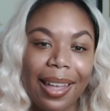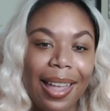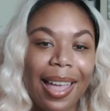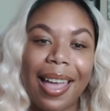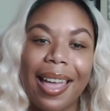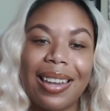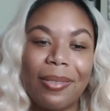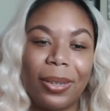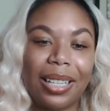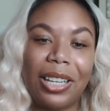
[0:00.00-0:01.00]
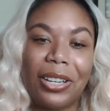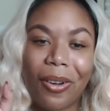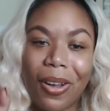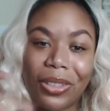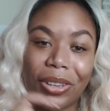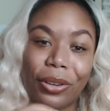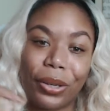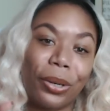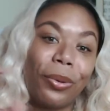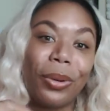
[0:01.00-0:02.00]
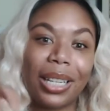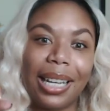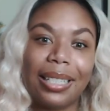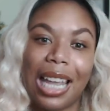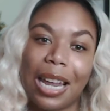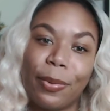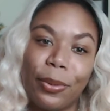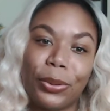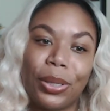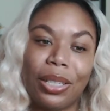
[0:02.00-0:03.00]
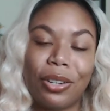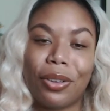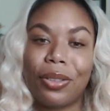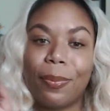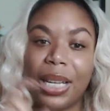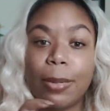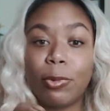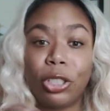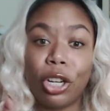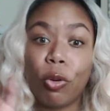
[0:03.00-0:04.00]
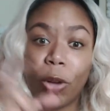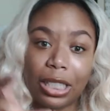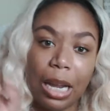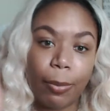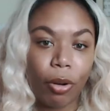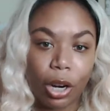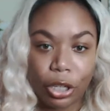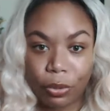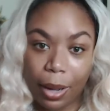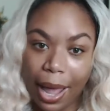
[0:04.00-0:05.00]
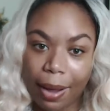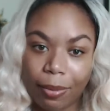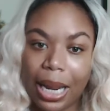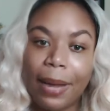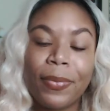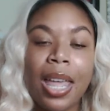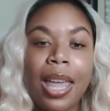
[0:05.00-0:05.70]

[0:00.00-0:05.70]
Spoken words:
and it was like, all of the different cool kid tables, and the meme was, what table are you at, right?